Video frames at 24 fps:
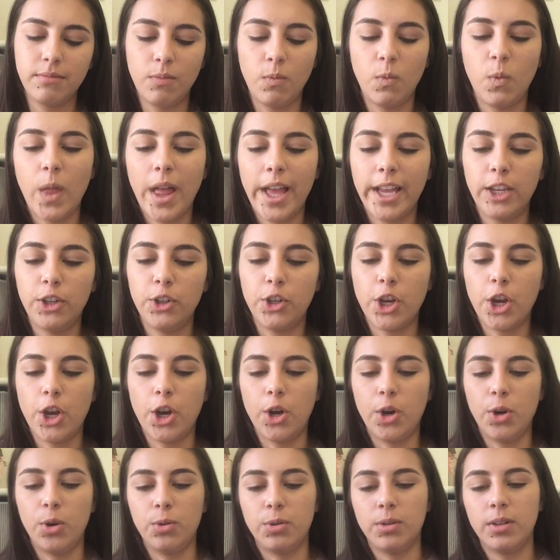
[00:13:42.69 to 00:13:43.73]
let you
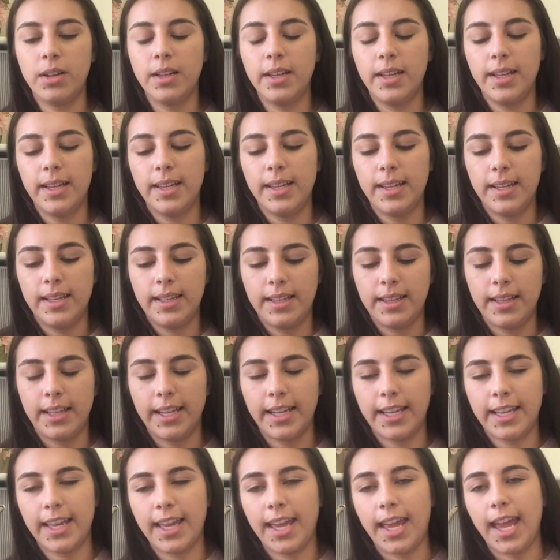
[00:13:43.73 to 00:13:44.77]
know,
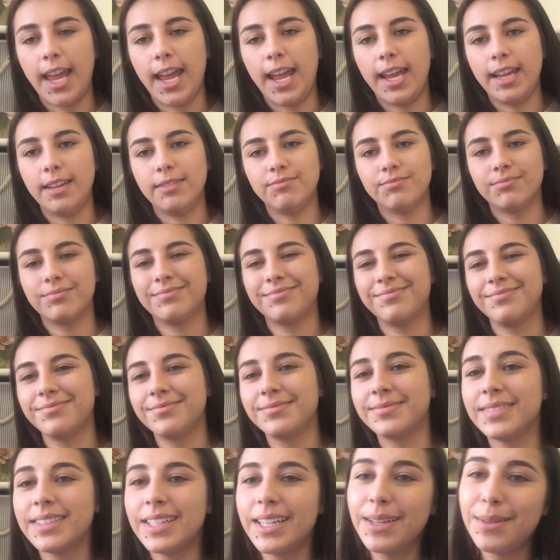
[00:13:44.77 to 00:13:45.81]
like, hey,
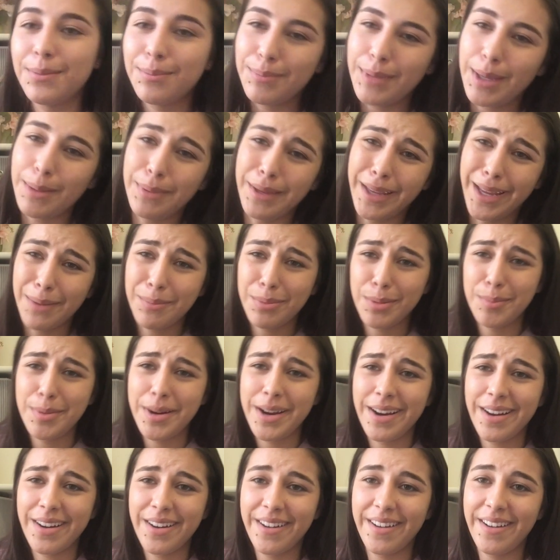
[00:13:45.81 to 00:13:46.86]
maybe get
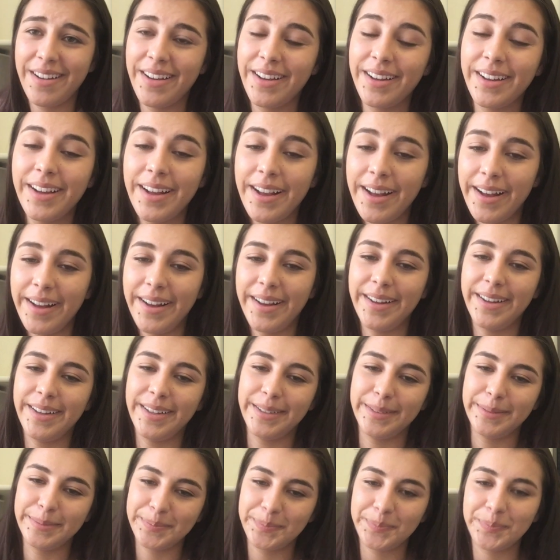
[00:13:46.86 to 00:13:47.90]
prepared.
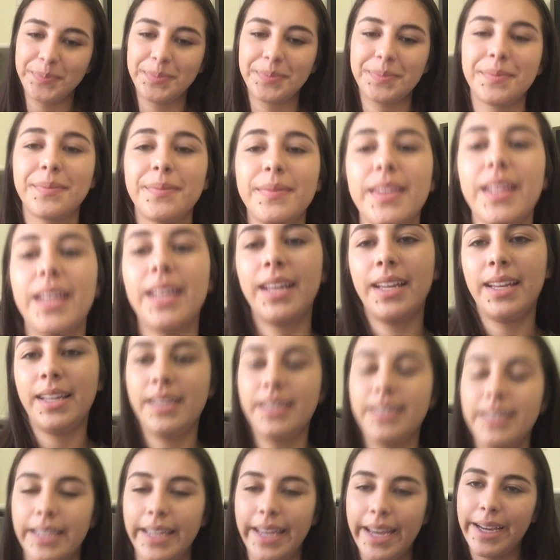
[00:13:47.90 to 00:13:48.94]
Um,
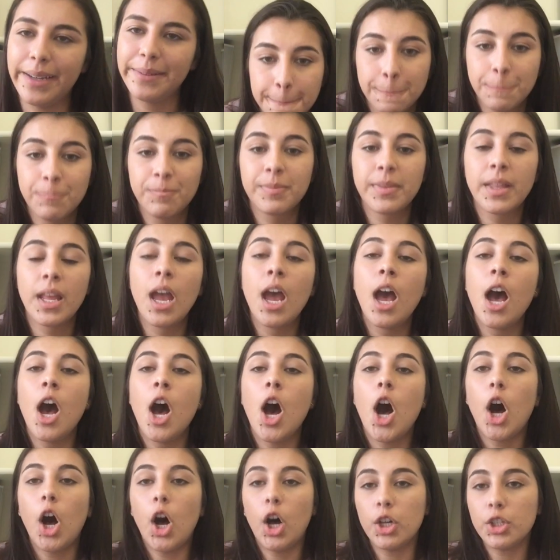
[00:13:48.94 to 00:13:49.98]
yeah.
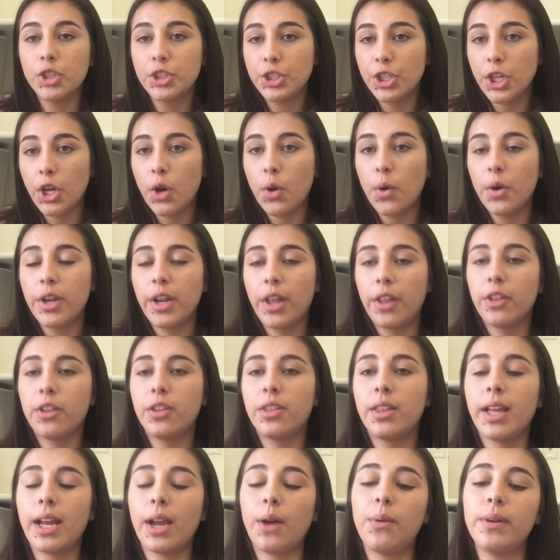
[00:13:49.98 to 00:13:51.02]
Also, another
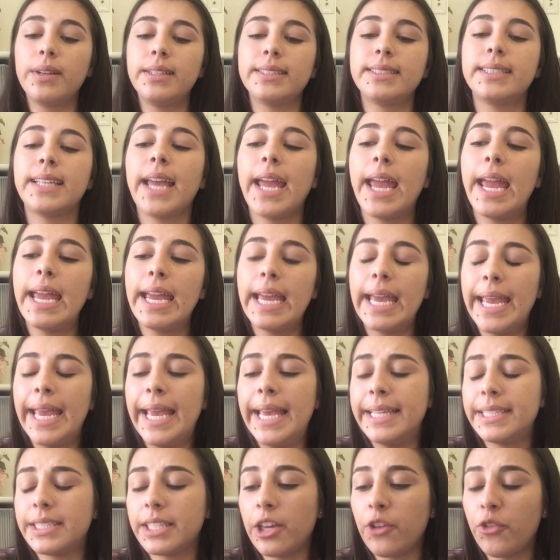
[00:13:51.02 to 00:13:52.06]
thing I want to say
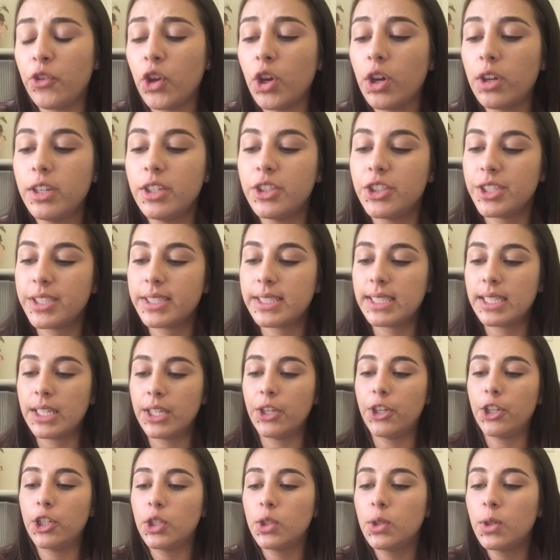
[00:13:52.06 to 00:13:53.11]
is if you go to
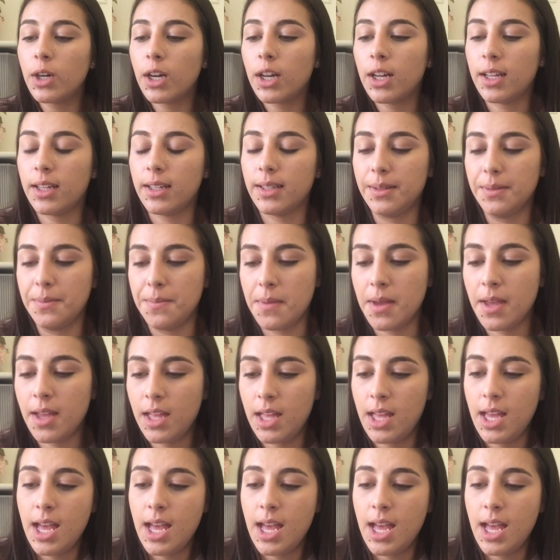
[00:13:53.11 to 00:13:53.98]
GCU, um,